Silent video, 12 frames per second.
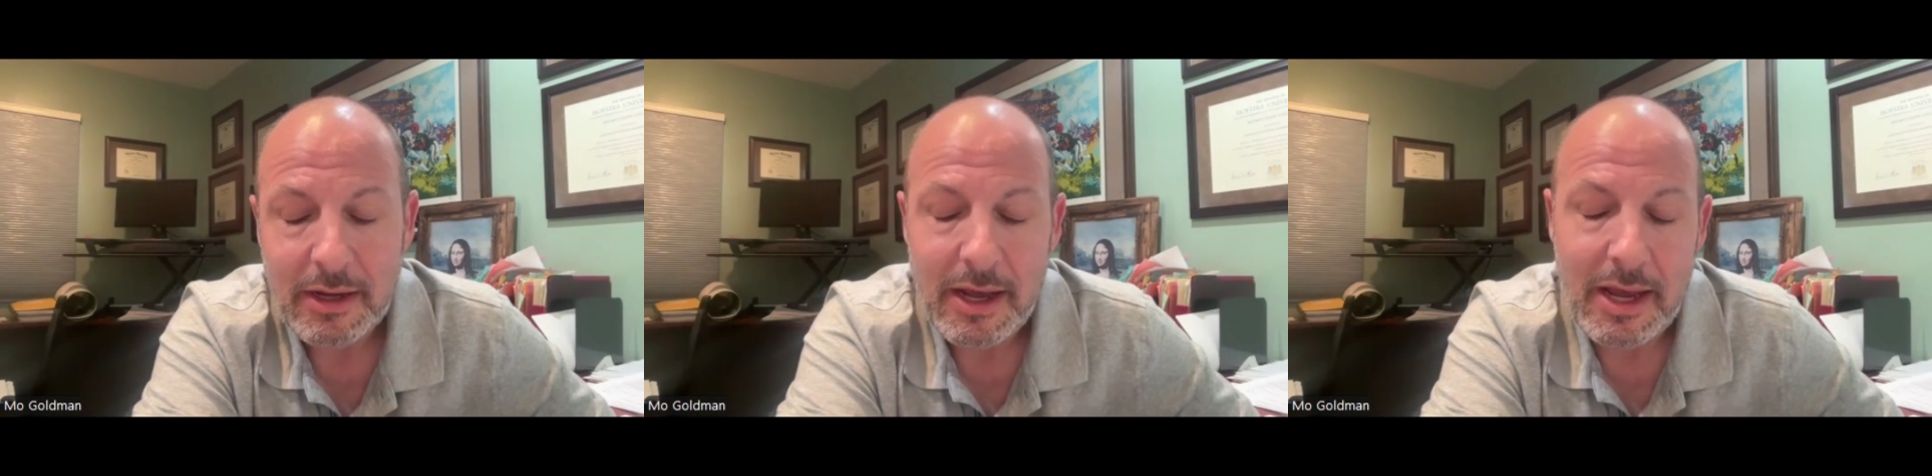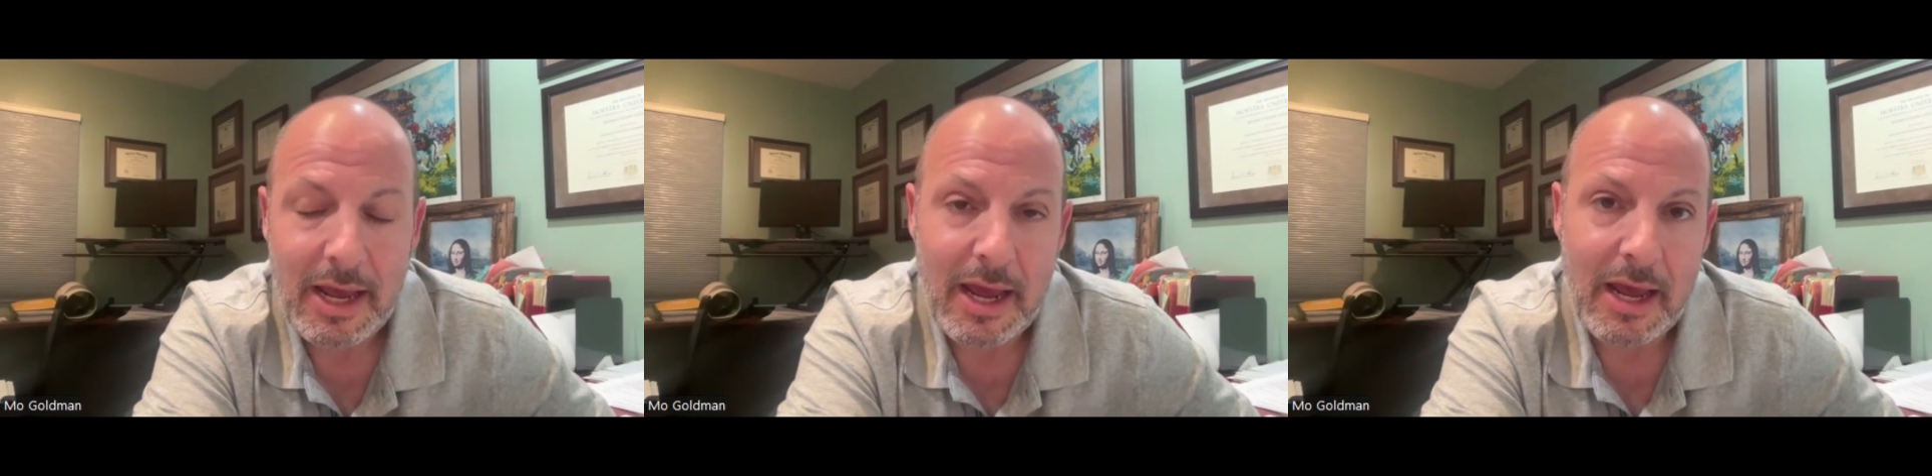
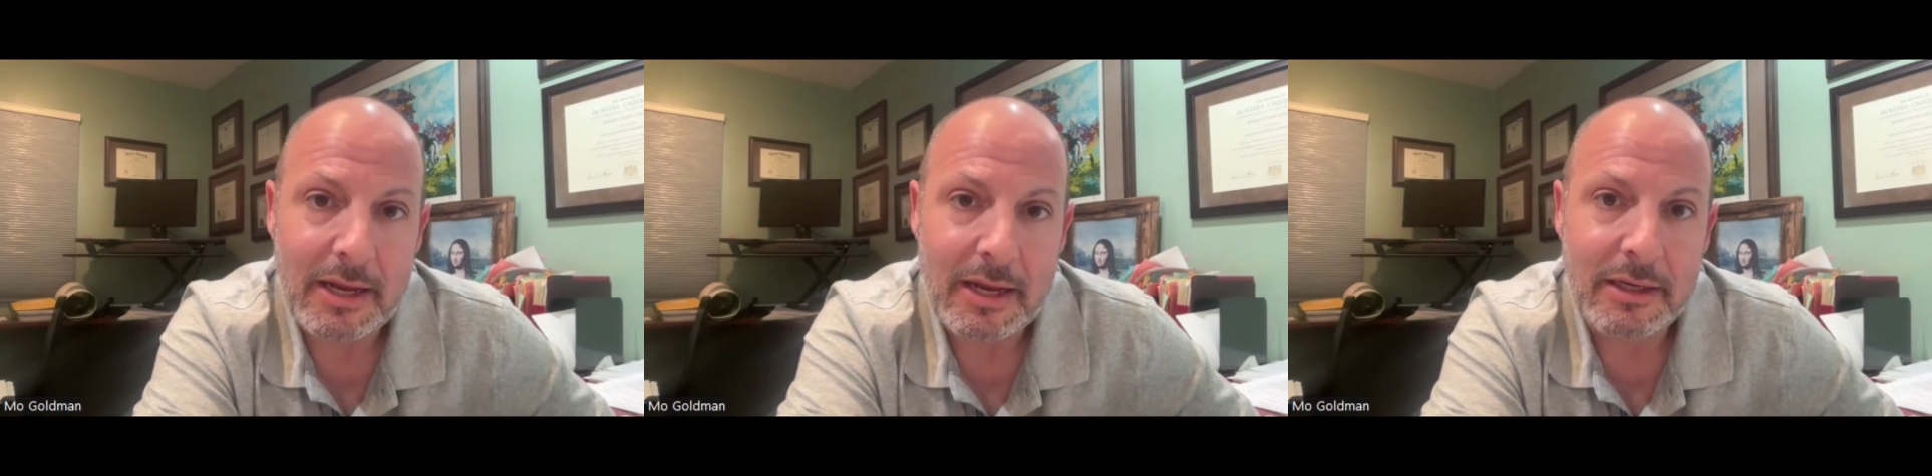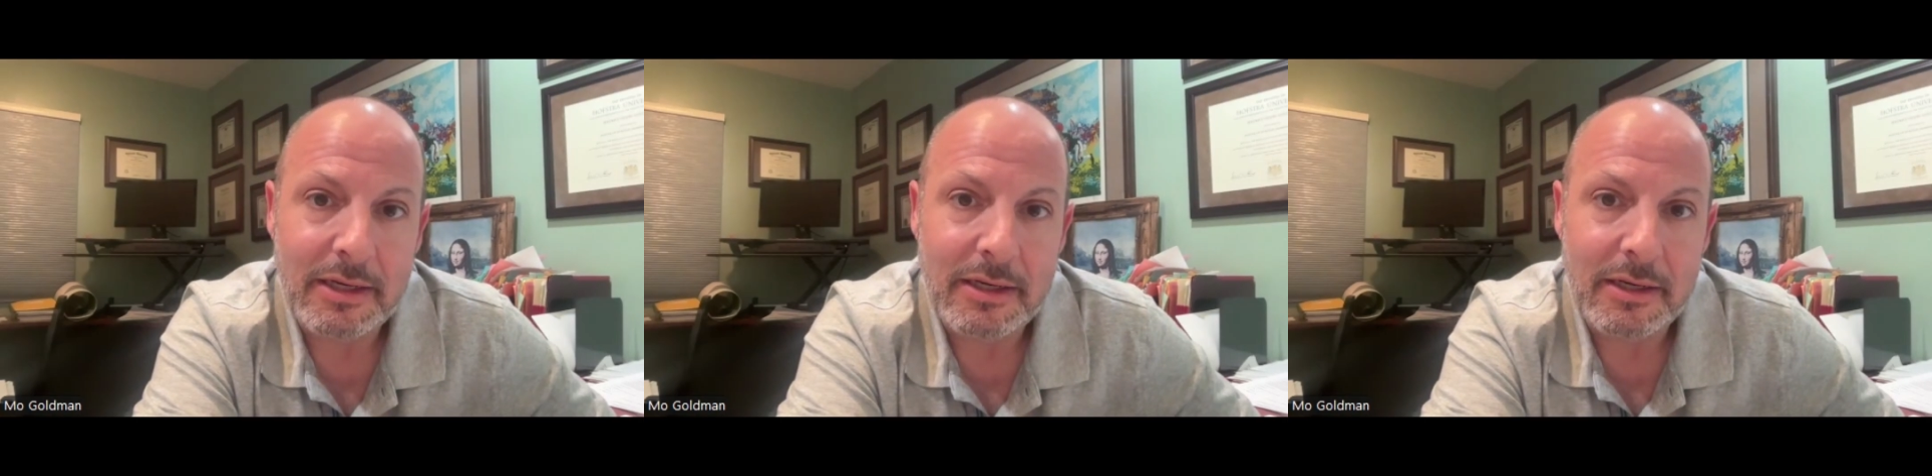
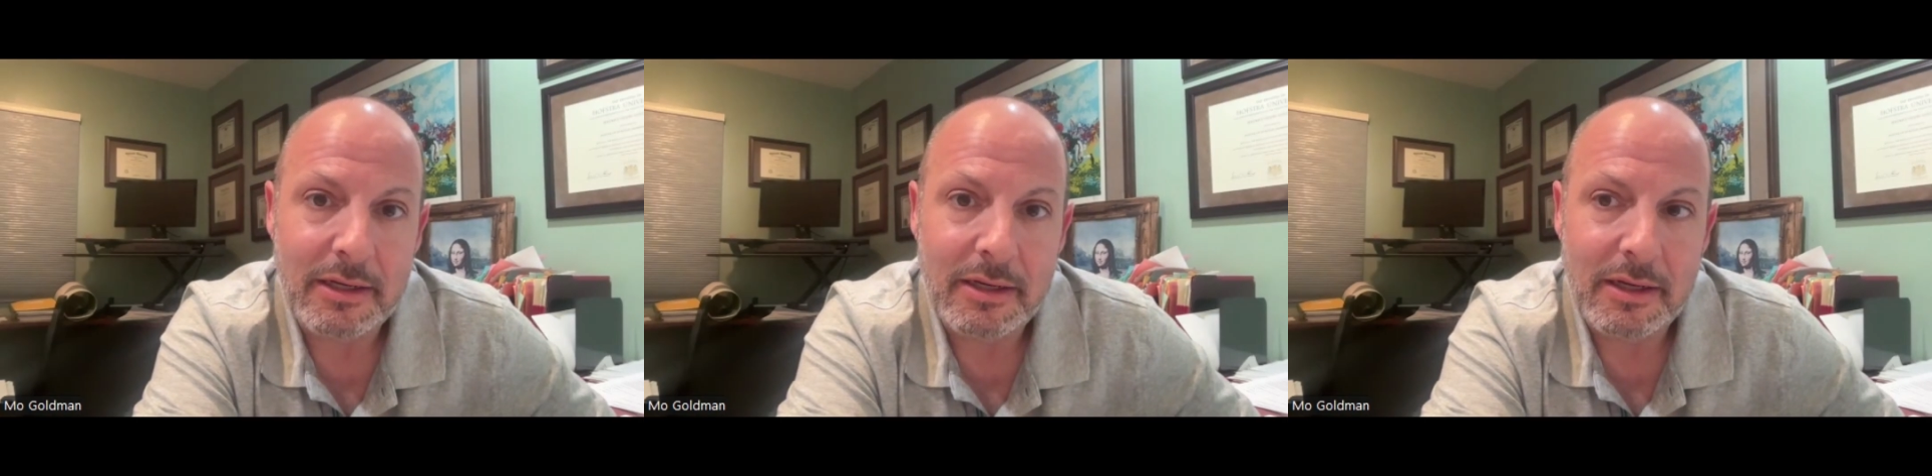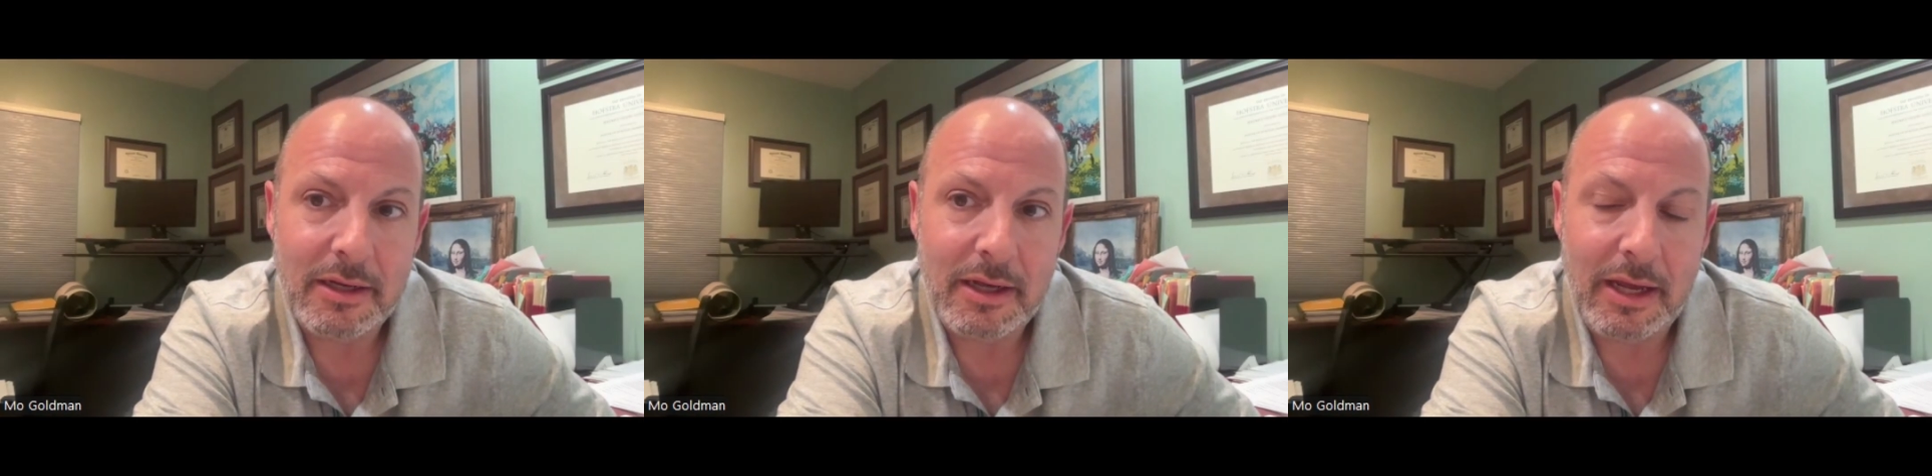And
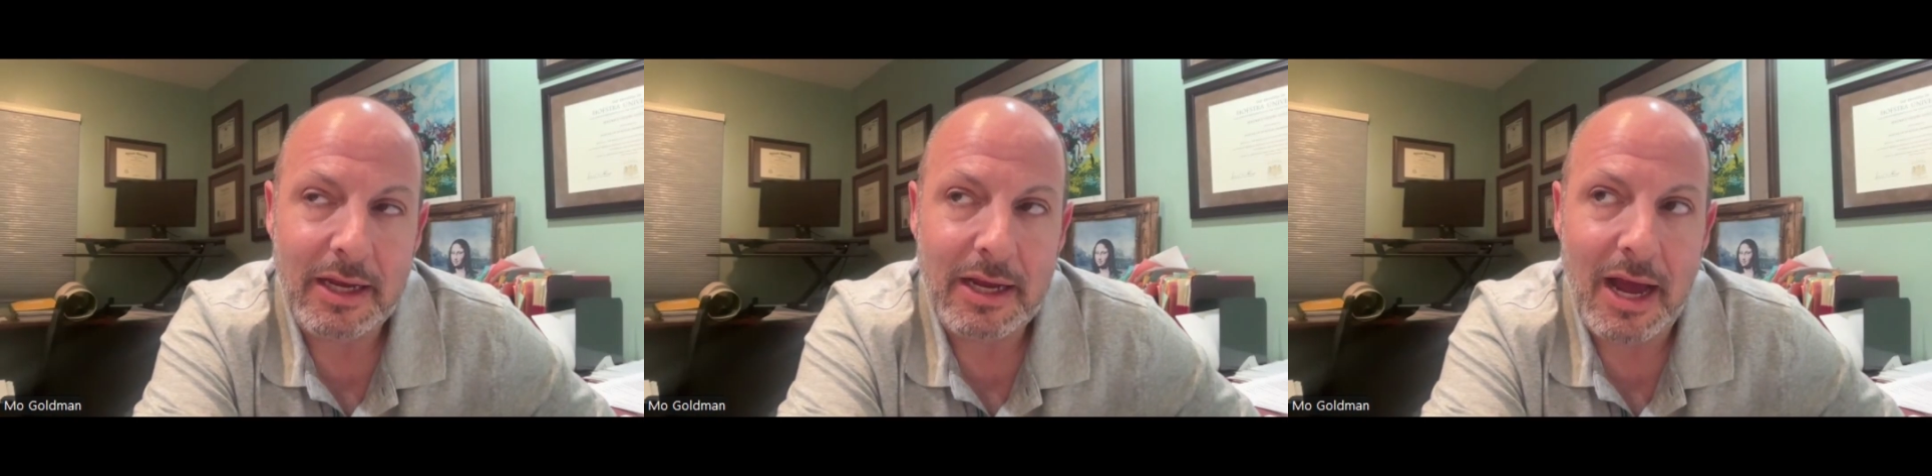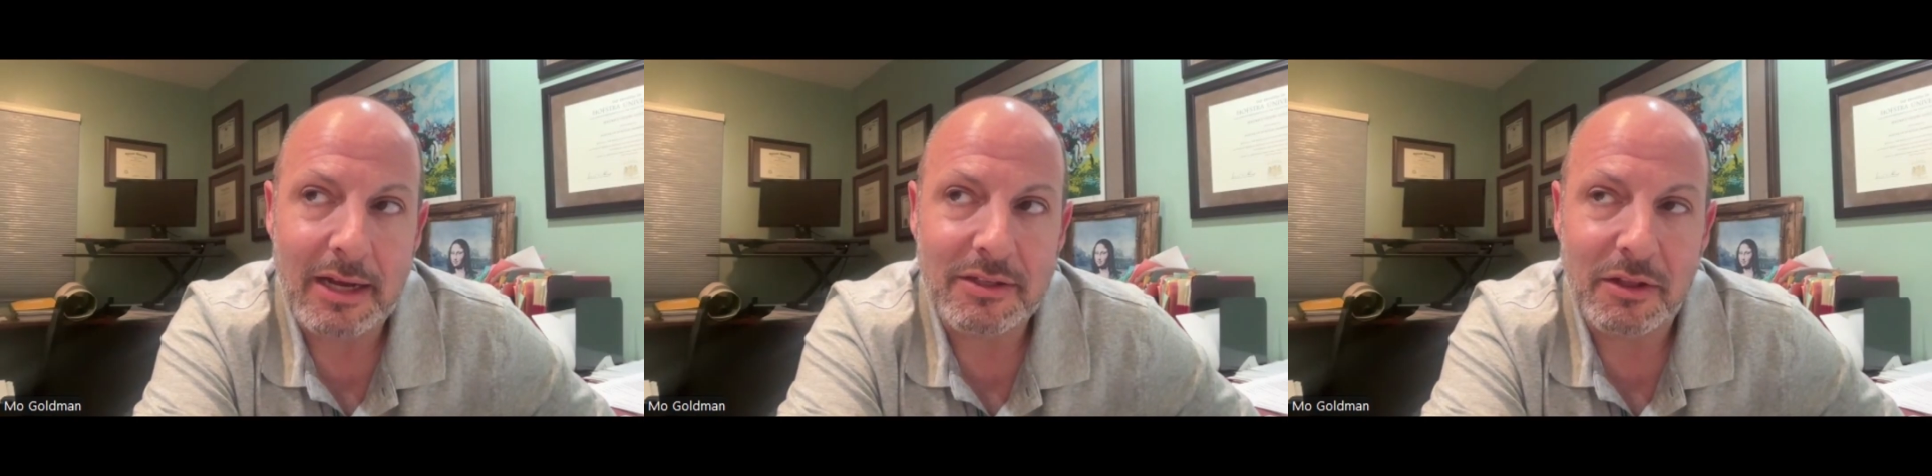it
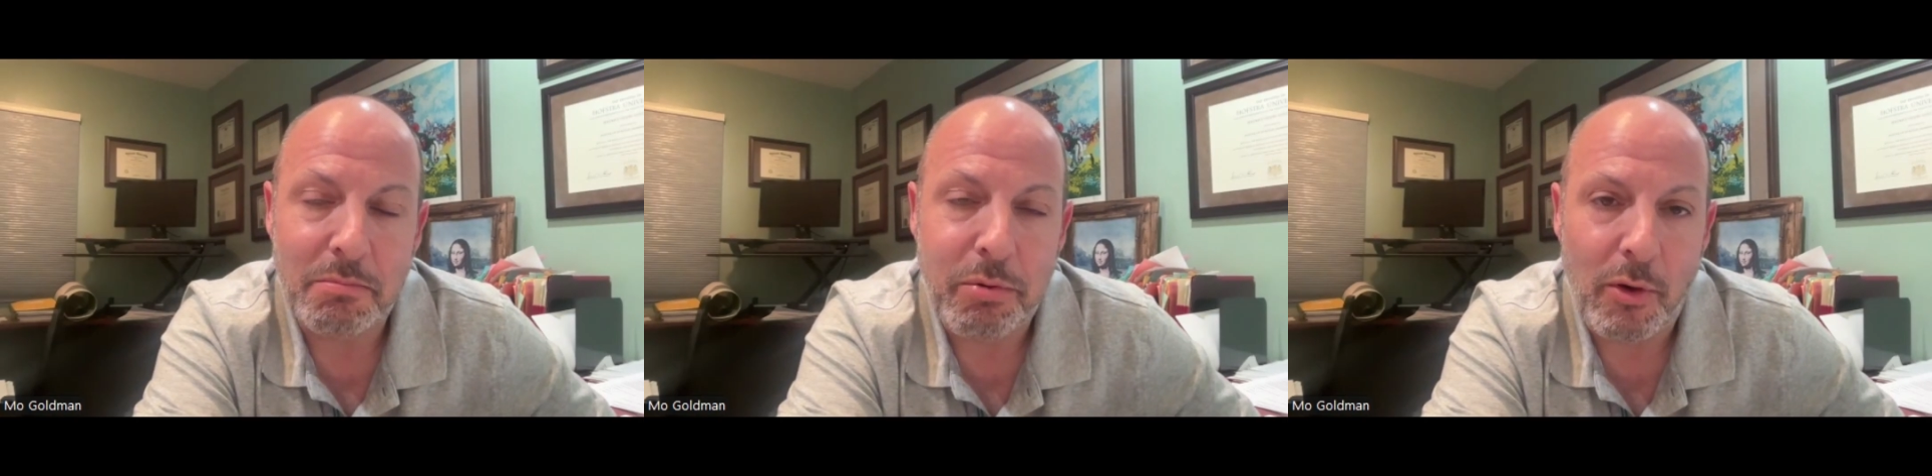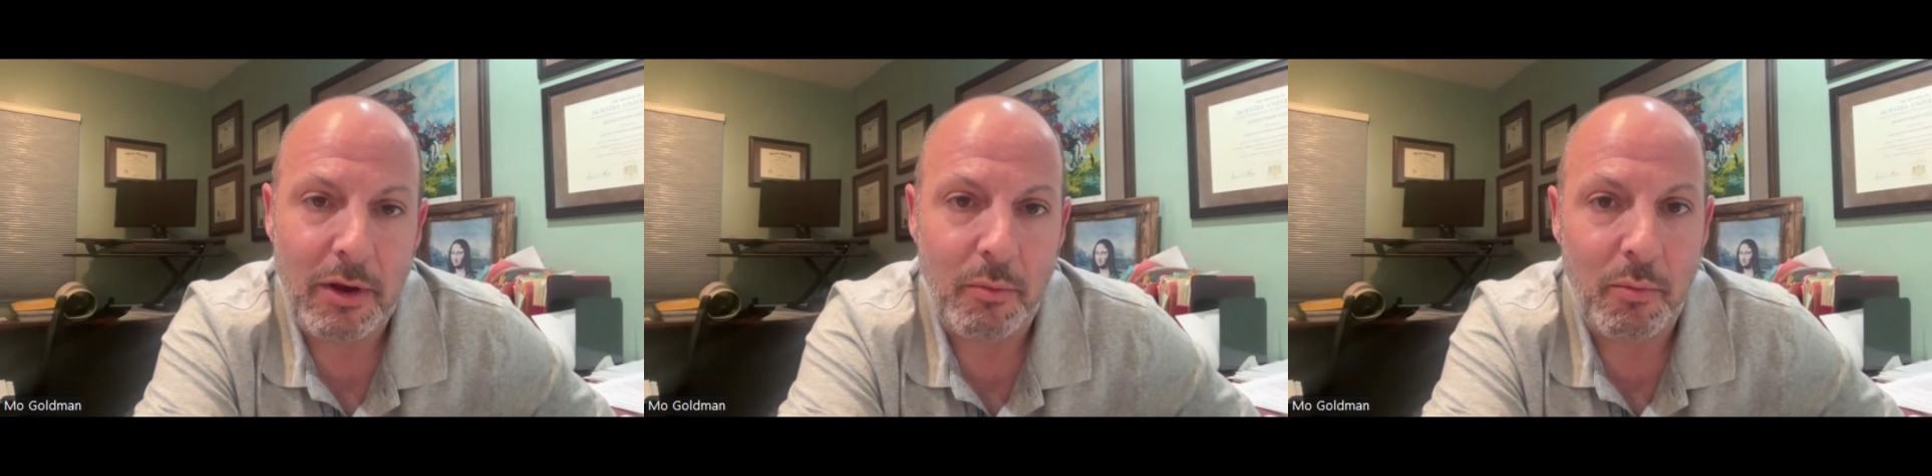got to the point